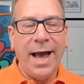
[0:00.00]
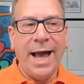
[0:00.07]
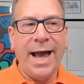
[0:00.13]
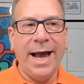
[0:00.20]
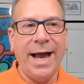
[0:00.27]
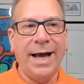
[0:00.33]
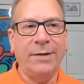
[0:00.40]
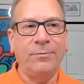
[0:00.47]

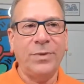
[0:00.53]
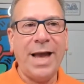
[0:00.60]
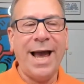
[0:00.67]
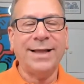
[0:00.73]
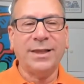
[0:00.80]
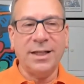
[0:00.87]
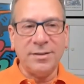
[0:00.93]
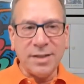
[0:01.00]
And
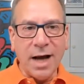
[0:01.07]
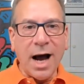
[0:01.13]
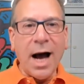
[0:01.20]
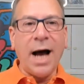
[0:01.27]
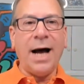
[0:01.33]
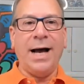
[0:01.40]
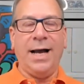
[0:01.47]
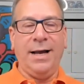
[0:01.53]
at the
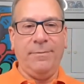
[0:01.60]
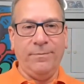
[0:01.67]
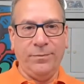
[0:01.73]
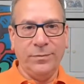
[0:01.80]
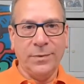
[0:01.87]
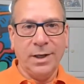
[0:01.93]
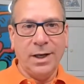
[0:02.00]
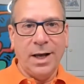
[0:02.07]
time,
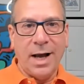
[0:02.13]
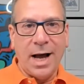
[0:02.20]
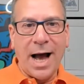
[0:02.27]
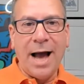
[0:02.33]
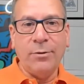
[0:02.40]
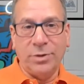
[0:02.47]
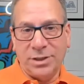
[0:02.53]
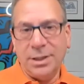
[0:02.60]

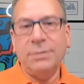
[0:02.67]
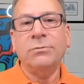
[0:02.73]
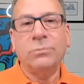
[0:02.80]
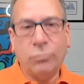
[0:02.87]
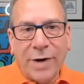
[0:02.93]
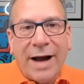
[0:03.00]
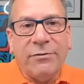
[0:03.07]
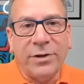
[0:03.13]
I was
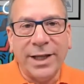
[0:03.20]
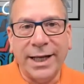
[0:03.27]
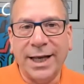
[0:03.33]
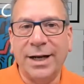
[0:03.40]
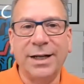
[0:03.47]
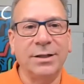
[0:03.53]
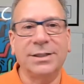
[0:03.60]
reveling in it.